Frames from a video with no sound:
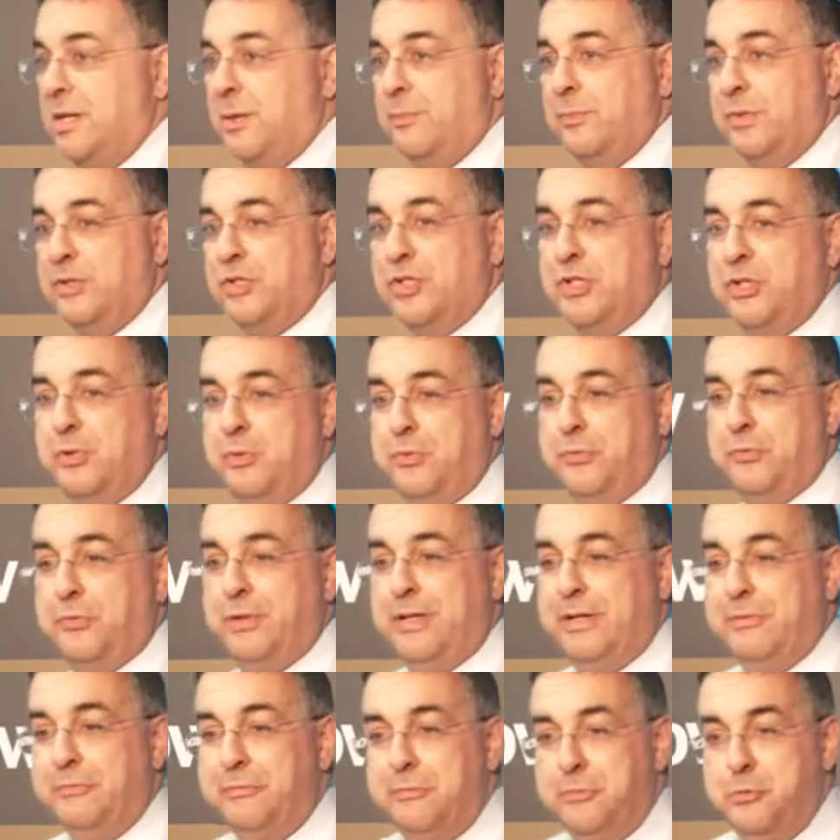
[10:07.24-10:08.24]
numbered 2,
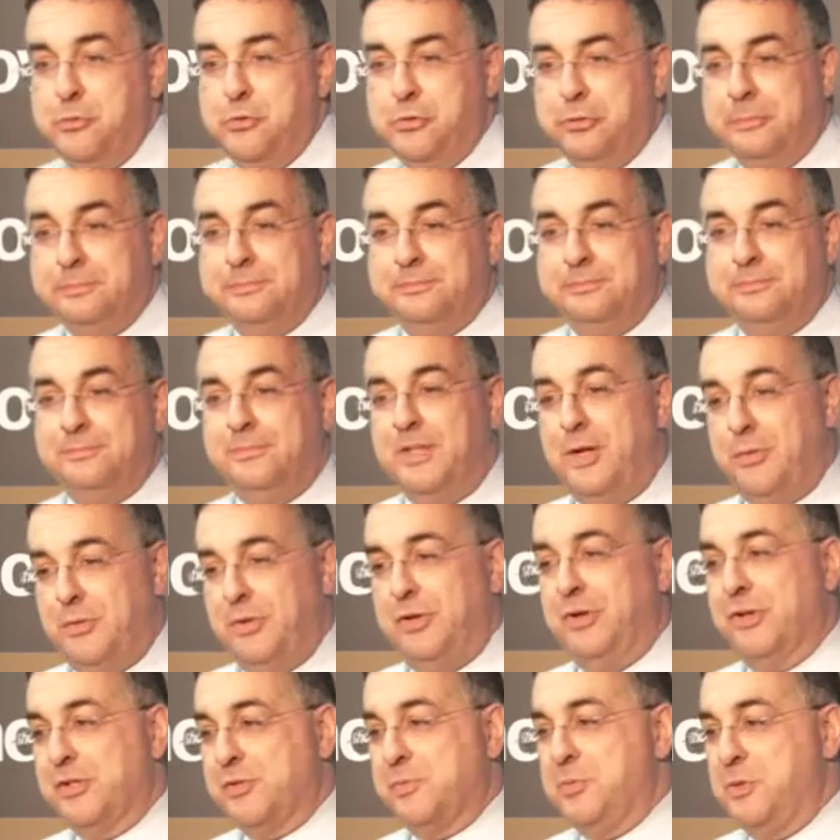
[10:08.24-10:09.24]
3 and 4. Don't
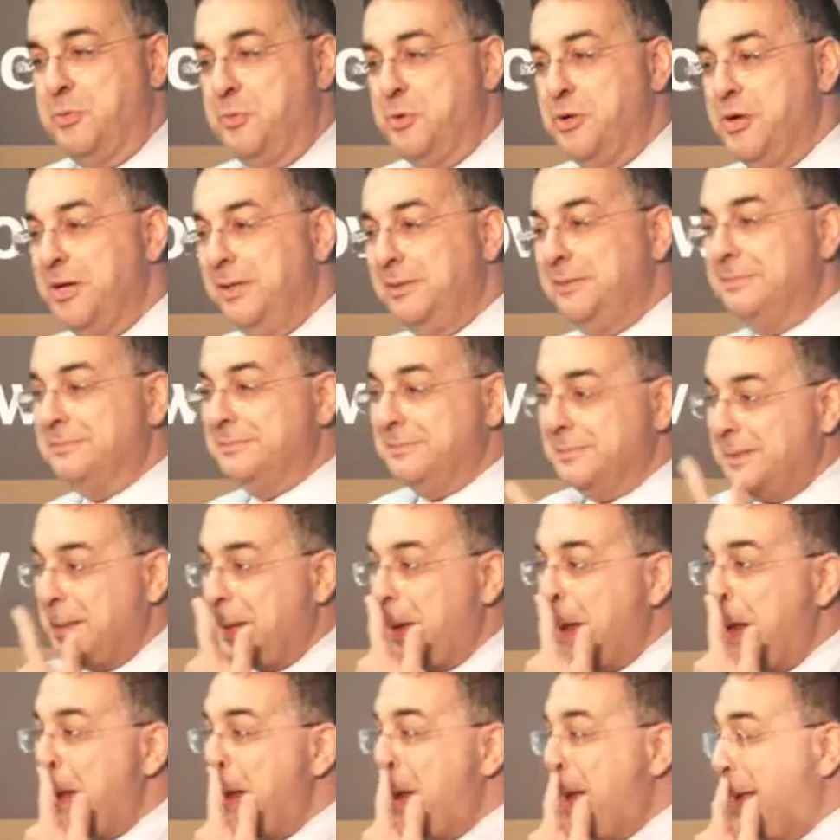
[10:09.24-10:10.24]
ask me why.
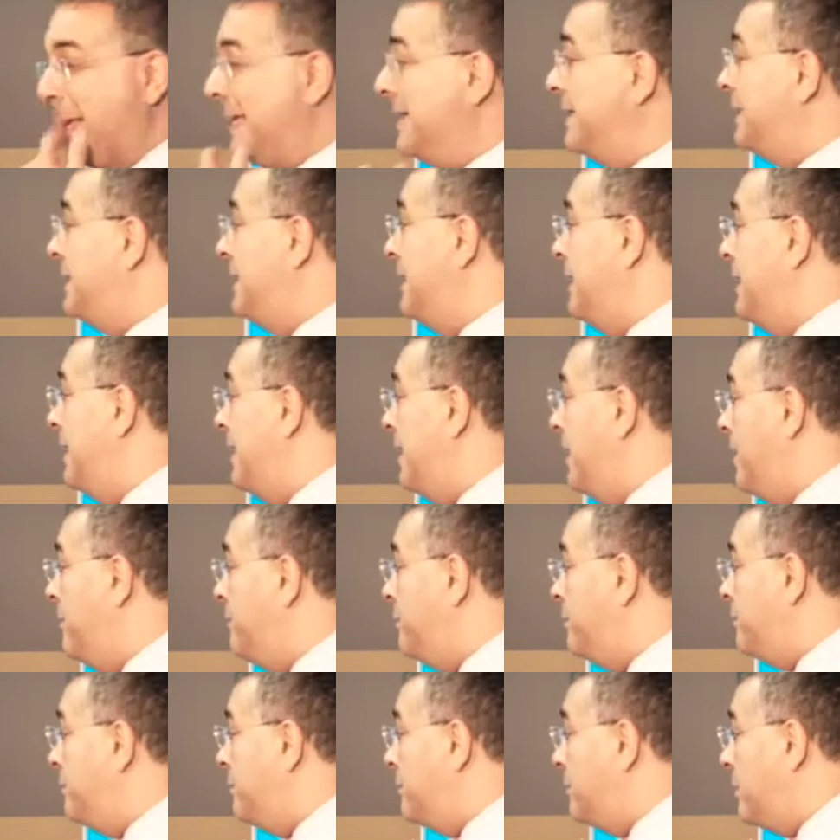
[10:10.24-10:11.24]

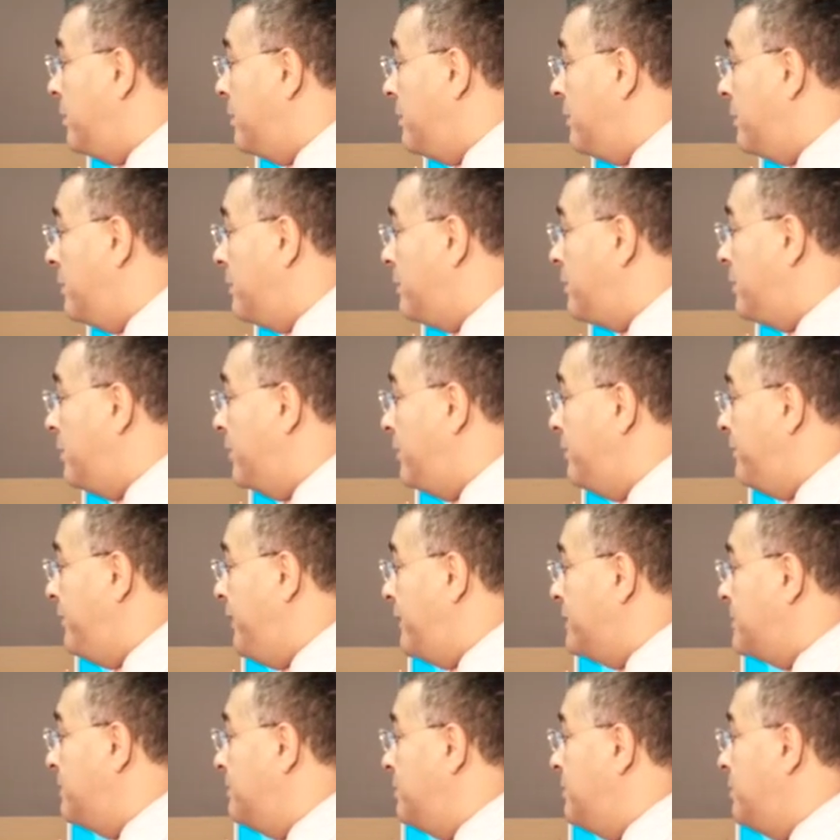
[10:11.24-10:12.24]
But
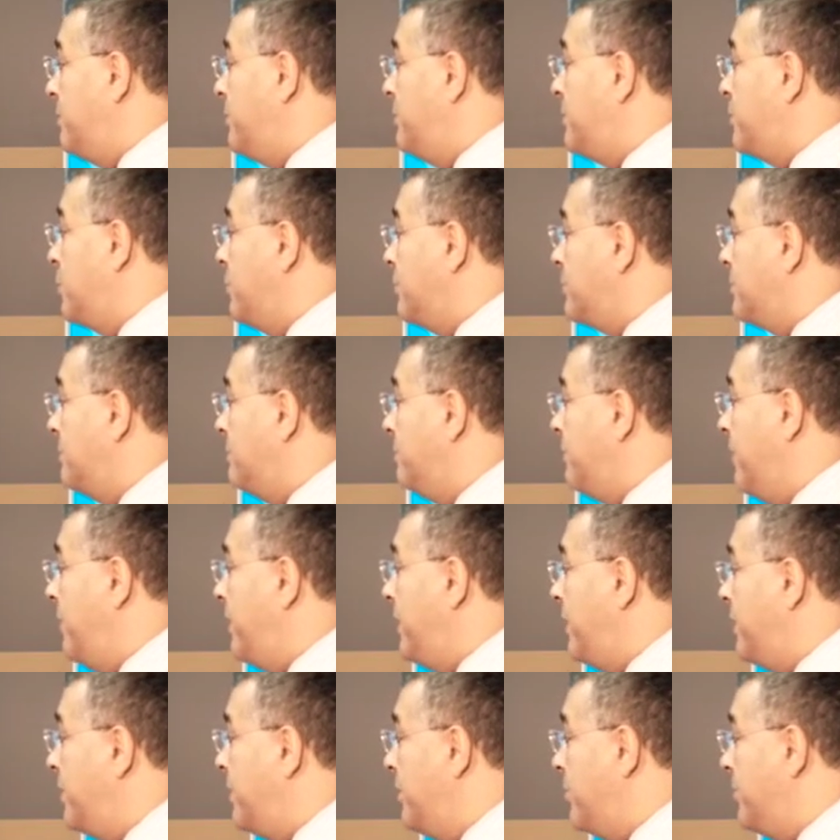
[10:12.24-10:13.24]
effectively, we've got some
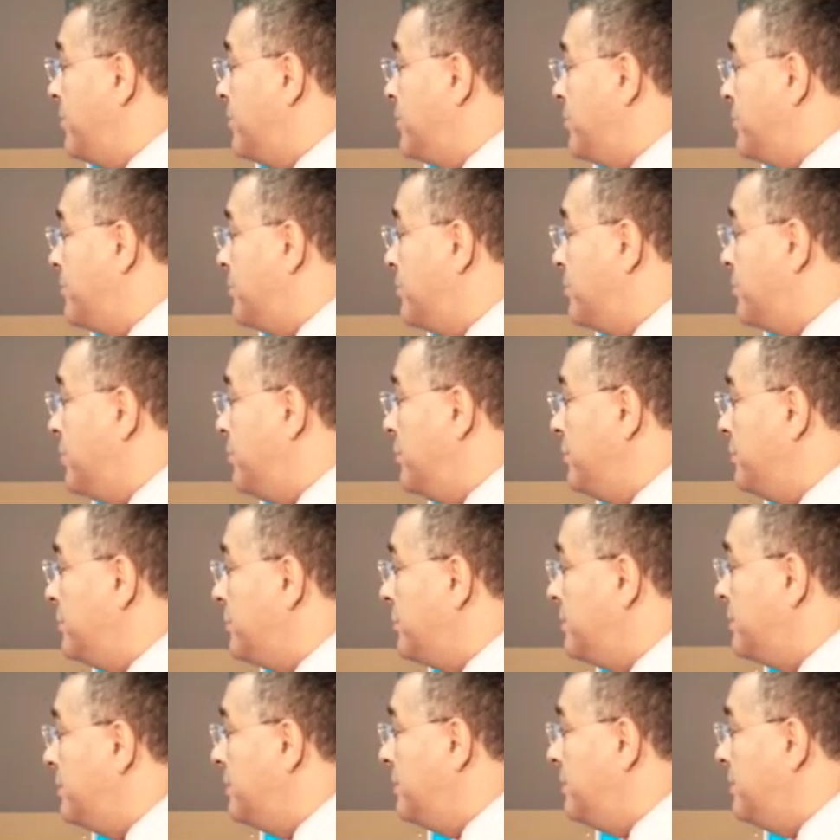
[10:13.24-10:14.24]
very encouraging
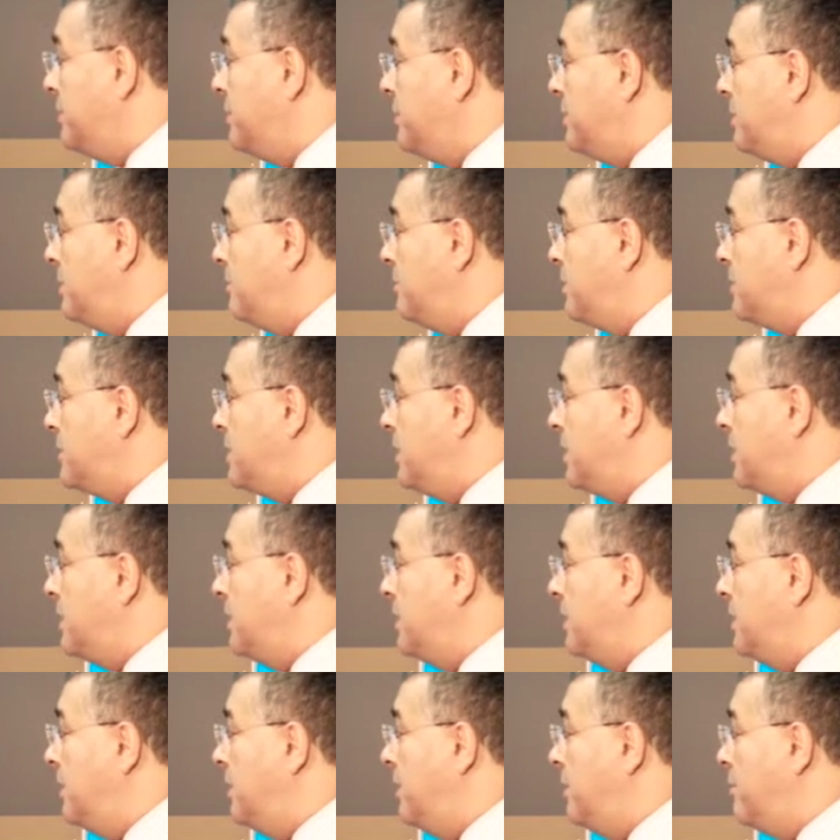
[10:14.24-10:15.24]
results.
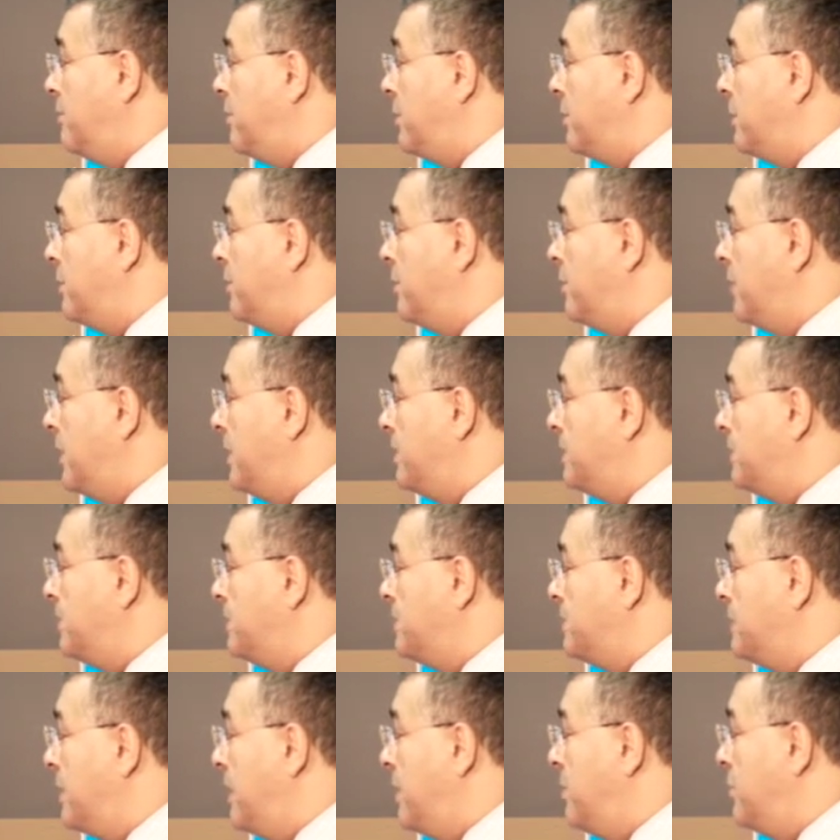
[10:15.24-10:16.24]
particularly in one of the
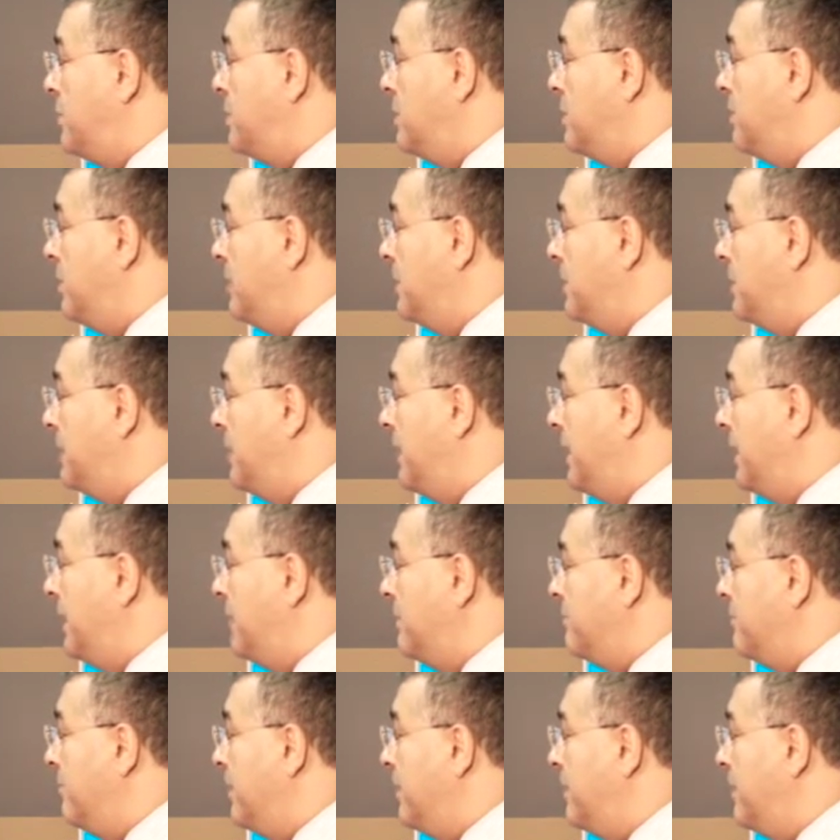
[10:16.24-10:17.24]
places, Oaky Mill and
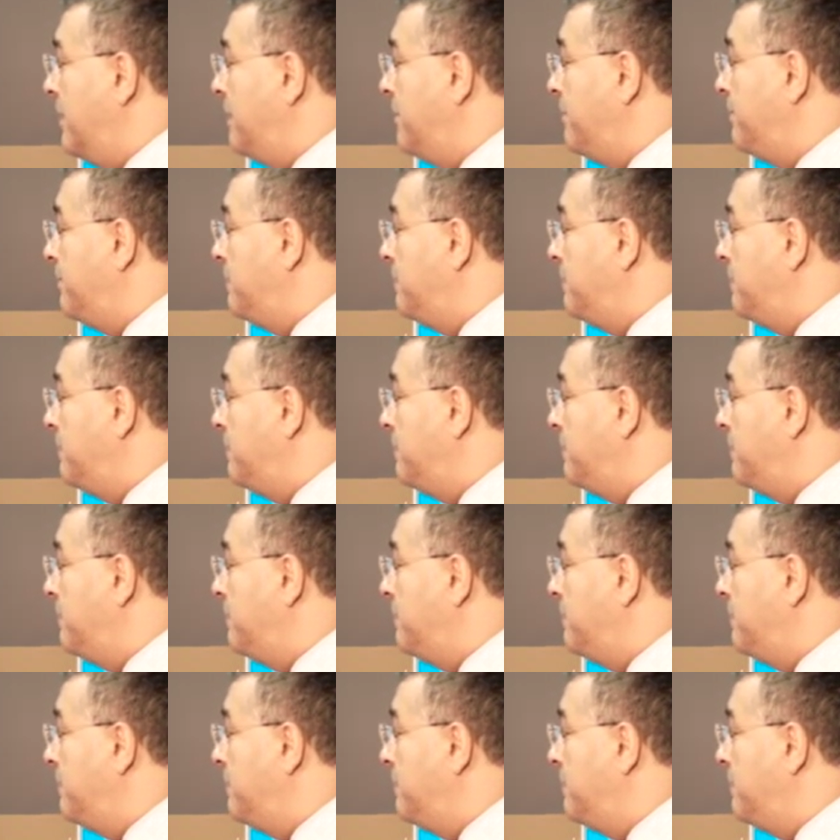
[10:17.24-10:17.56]
Hanging Valley.